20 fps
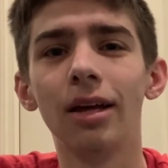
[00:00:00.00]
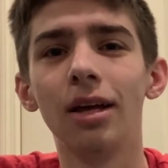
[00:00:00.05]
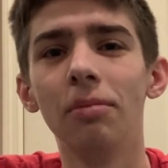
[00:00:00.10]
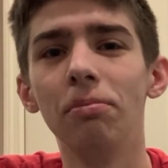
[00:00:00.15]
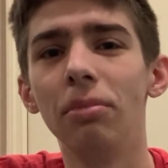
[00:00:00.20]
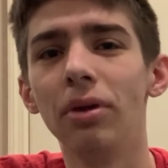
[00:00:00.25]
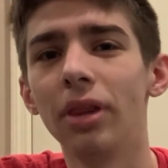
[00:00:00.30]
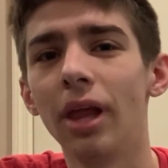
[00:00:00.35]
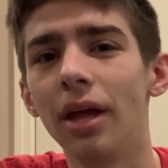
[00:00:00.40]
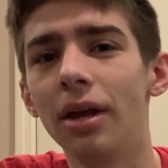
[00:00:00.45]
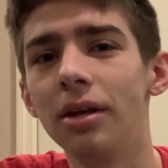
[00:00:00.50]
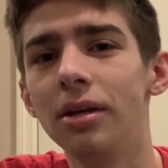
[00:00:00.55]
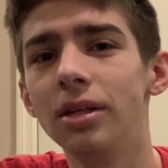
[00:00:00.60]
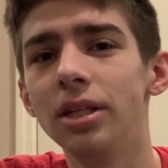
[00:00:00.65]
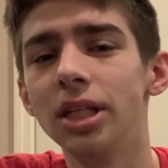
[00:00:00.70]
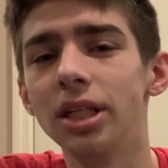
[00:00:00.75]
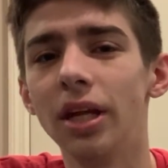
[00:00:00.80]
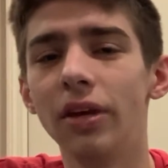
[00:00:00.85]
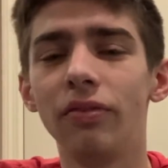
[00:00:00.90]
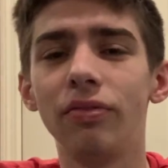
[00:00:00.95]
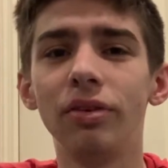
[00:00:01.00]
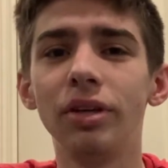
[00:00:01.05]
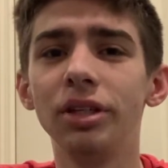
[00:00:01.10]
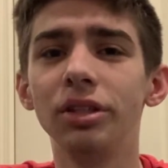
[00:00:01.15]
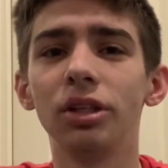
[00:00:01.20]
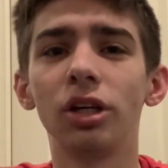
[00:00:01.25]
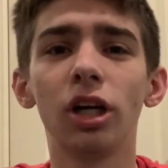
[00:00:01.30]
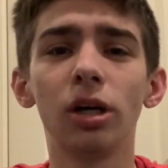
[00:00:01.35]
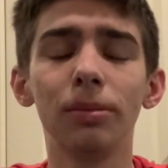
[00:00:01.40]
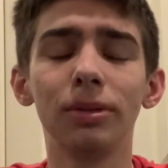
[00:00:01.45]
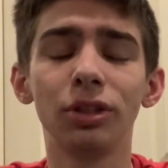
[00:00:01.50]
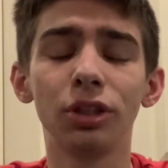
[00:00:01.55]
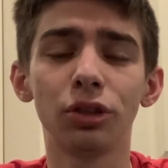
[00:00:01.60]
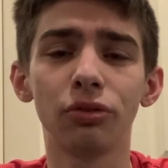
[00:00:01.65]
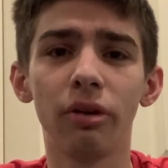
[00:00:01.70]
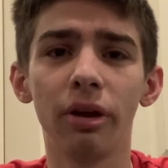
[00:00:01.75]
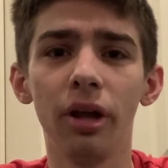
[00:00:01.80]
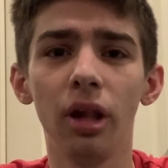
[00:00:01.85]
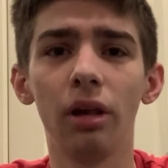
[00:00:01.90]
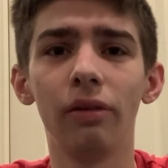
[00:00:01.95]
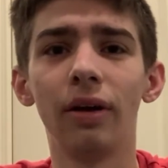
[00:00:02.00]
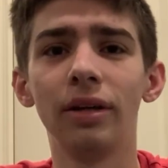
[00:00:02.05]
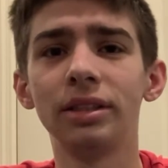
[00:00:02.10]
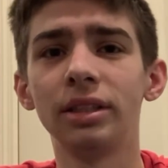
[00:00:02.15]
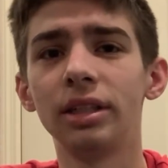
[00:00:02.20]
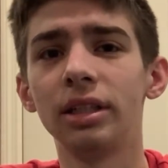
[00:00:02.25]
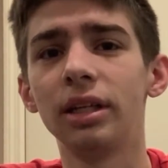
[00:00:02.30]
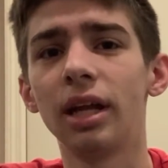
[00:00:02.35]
But then, if Herb is just a regular resident,